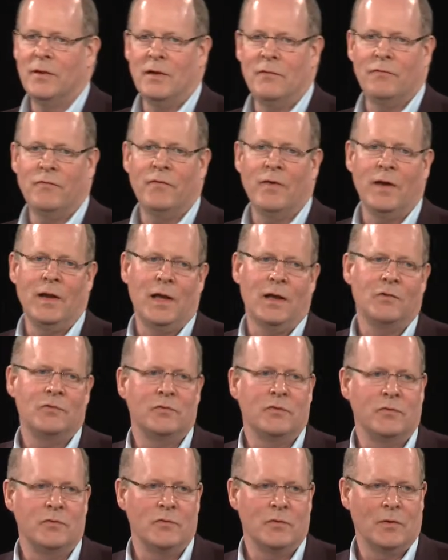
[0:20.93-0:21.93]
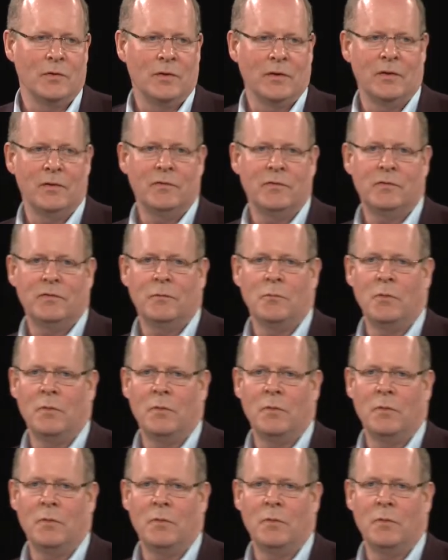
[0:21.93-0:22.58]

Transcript: a financial journalist